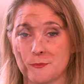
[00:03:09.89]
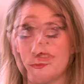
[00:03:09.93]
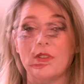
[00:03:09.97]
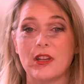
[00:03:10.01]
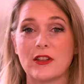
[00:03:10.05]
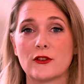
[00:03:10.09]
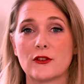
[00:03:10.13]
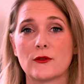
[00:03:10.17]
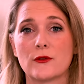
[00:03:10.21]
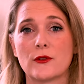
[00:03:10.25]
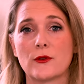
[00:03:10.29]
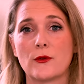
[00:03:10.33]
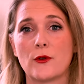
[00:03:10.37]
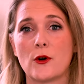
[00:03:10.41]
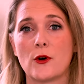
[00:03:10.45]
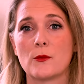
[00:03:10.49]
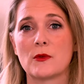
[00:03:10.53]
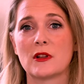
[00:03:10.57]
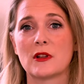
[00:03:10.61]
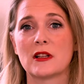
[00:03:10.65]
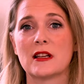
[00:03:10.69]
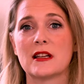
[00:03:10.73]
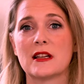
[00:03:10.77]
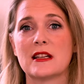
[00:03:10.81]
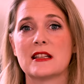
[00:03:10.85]
The rest of the
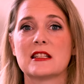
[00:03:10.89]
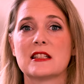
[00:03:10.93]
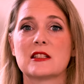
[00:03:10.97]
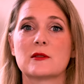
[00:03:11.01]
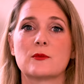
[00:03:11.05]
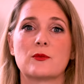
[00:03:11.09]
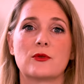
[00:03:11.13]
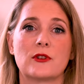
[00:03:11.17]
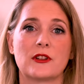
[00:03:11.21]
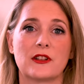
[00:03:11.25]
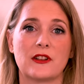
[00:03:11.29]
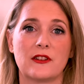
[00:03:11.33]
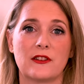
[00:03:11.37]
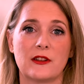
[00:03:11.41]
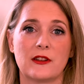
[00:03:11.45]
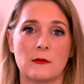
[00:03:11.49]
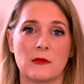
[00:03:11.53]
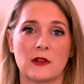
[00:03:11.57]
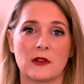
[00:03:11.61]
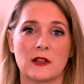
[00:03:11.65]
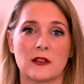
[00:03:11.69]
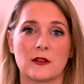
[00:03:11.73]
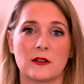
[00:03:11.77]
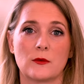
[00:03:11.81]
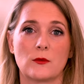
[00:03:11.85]
formula is pretty
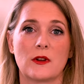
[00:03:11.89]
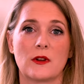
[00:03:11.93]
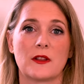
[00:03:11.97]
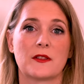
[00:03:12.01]
similar,